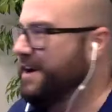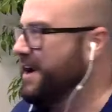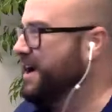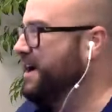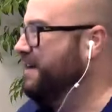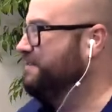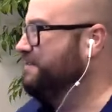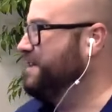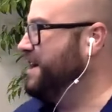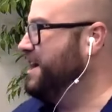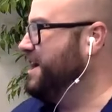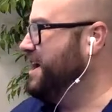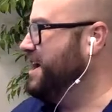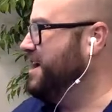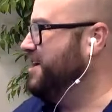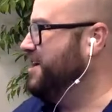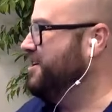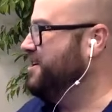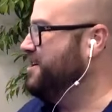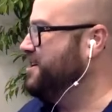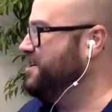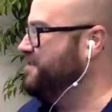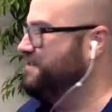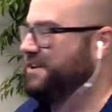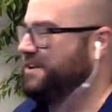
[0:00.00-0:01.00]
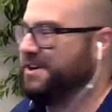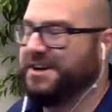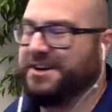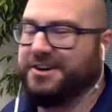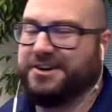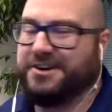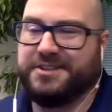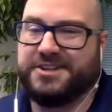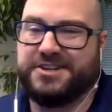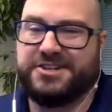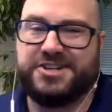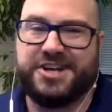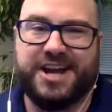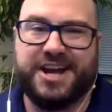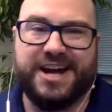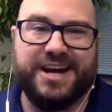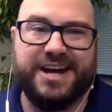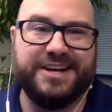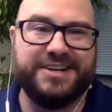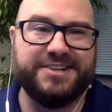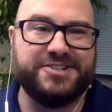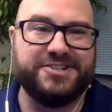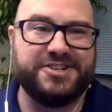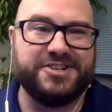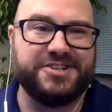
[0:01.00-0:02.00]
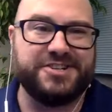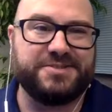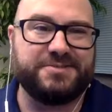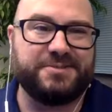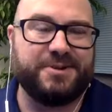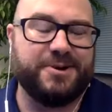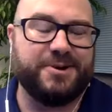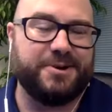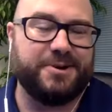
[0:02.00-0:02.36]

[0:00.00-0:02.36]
I've got Erin over here in the chat and she's throwing.